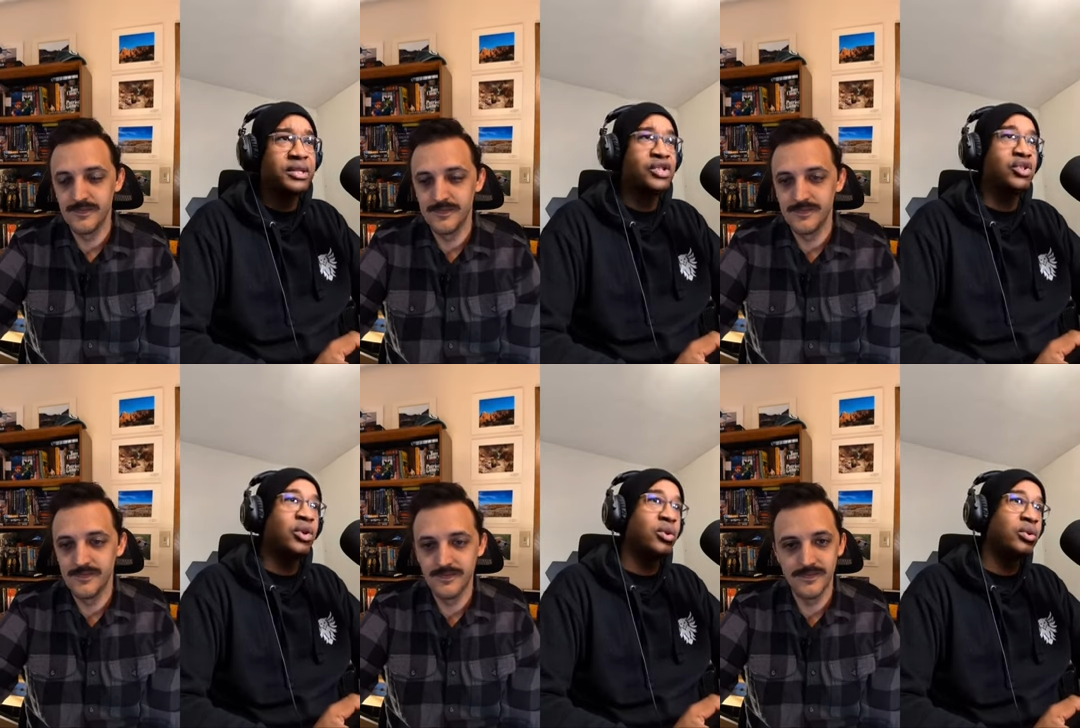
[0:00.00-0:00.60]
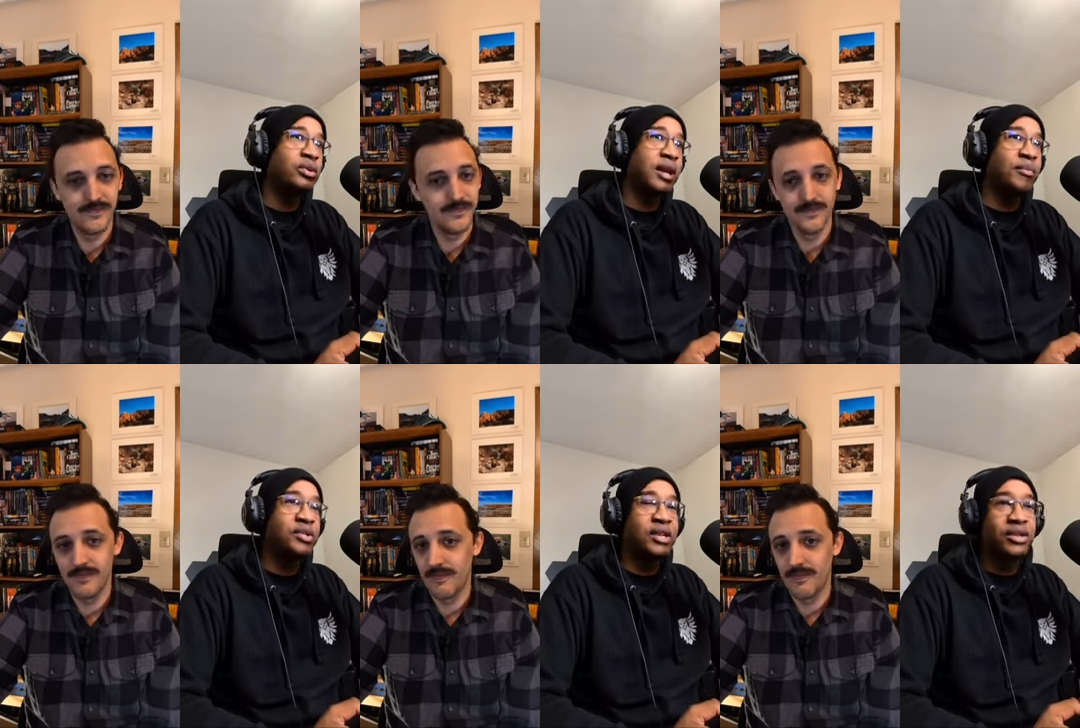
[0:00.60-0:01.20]
Speaker 1: Just hold
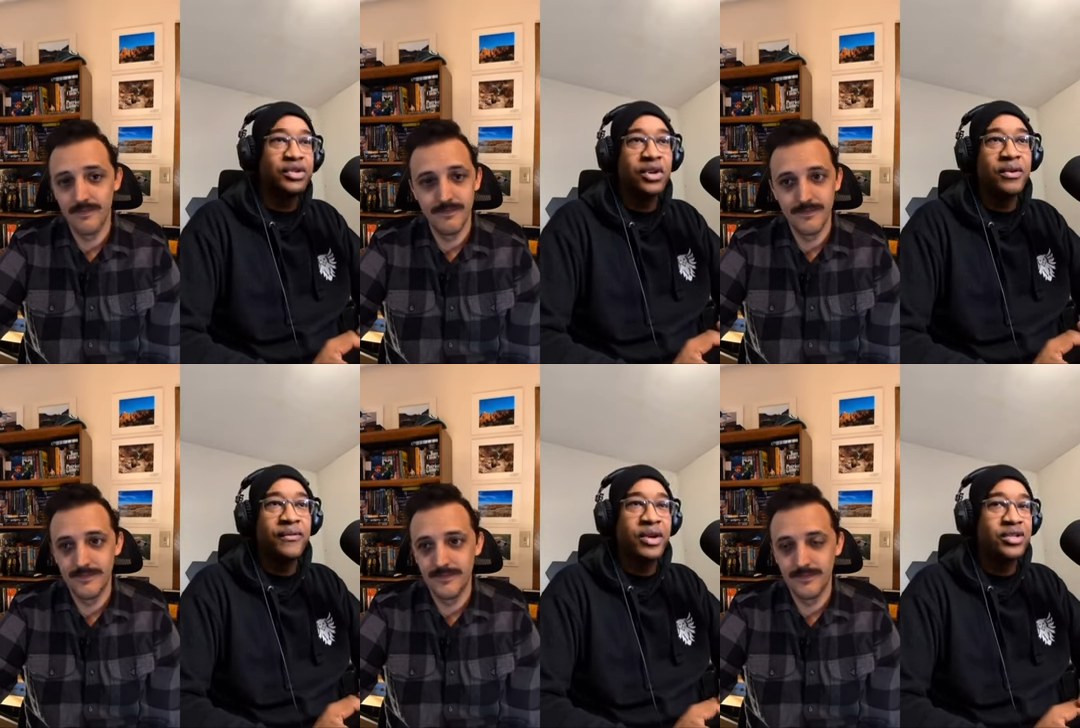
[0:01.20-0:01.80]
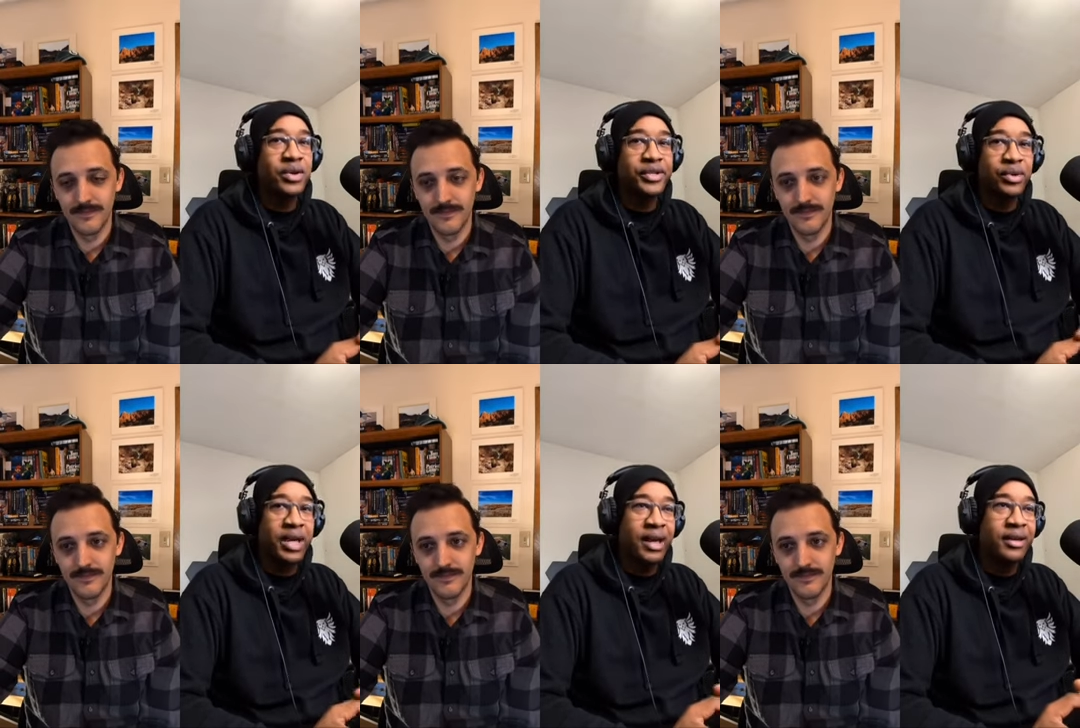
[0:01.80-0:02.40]
that particular zone for as long as
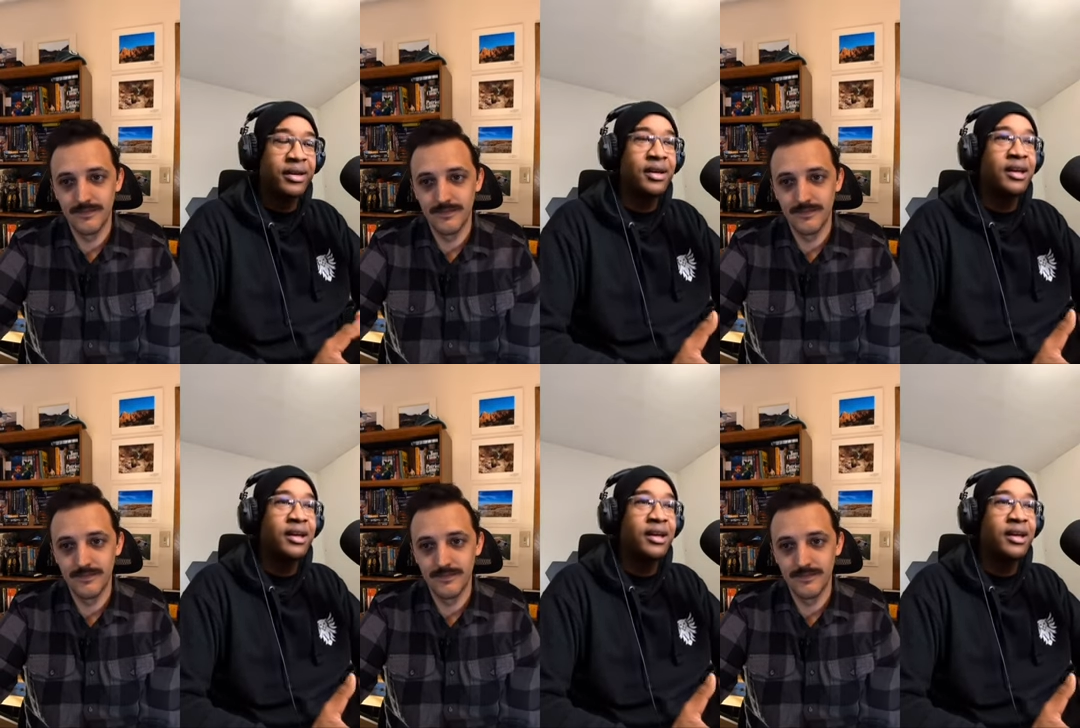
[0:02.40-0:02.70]
you can,